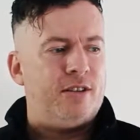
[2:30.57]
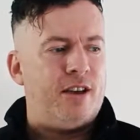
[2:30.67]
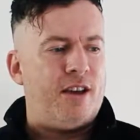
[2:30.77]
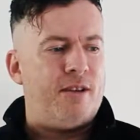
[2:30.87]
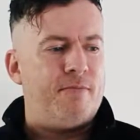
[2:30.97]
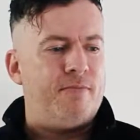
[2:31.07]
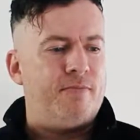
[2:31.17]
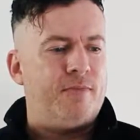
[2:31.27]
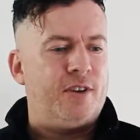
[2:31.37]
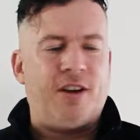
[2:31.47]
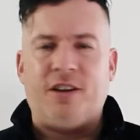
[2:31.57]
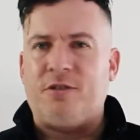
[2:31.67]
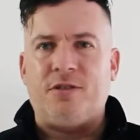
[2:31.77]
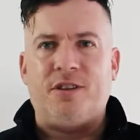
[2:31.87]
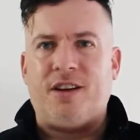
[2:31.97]
Um, the guy that
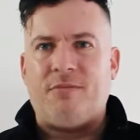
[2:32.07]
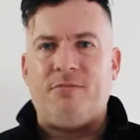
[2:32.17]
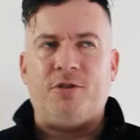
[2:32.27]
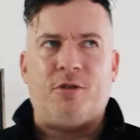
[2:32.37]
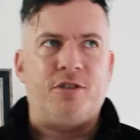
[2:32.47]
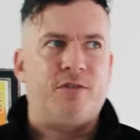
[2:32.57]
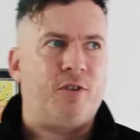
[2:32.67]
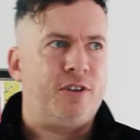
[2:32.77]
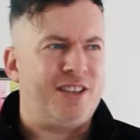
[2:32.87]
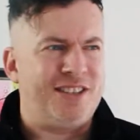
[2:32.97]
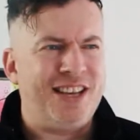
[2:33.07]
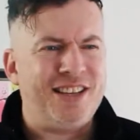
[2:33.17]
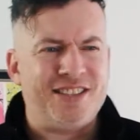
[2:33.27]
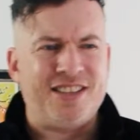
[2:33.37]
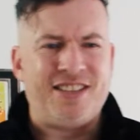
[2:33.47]
does um, George's voice, I
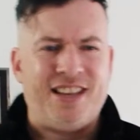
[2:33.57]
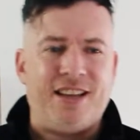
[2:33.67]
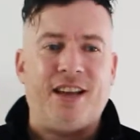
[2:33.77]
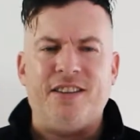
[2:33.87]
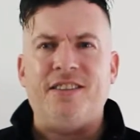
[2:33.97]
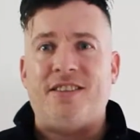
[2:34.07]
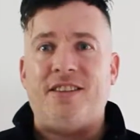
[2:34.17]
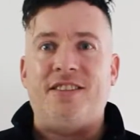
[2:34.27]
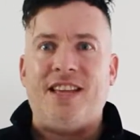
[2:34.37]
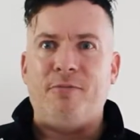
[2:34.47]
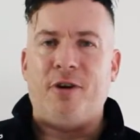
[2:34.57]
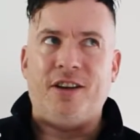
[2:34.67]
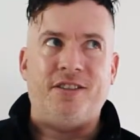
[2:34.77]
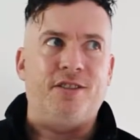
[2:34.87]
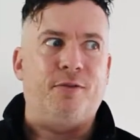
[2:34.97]
think it's the same. Yeah, this is the same
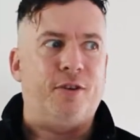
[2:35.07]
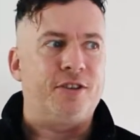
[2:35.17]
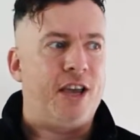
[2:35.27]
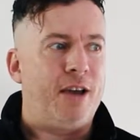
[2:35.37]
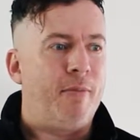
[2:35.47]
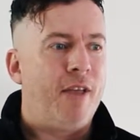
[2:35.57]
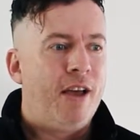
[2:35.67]
guy since the first game,